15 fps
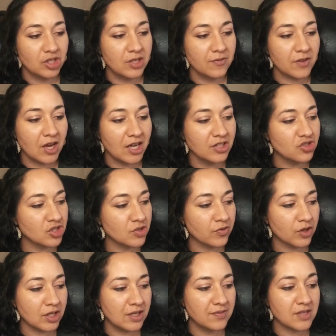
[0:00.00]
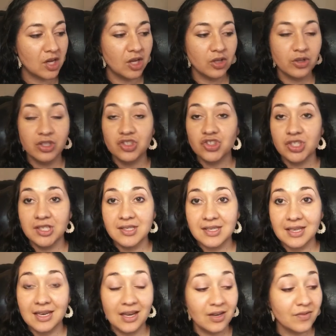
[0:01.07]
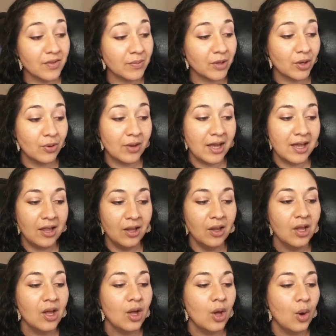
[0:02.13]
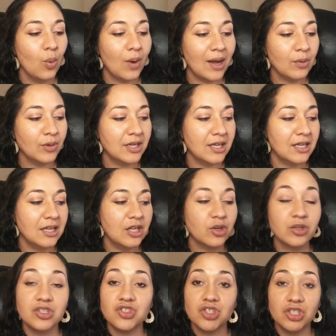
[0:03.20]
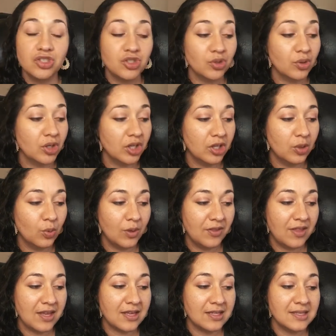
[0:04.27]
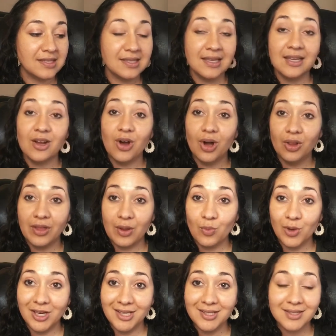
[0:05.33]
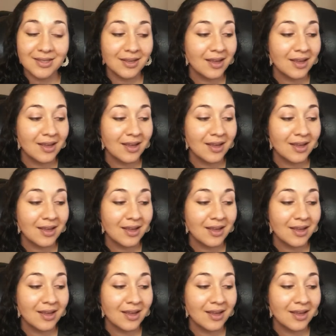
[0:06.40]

If God just forgives all Christians and none of them go to hell, why would any Christian do good when they can sin all they want?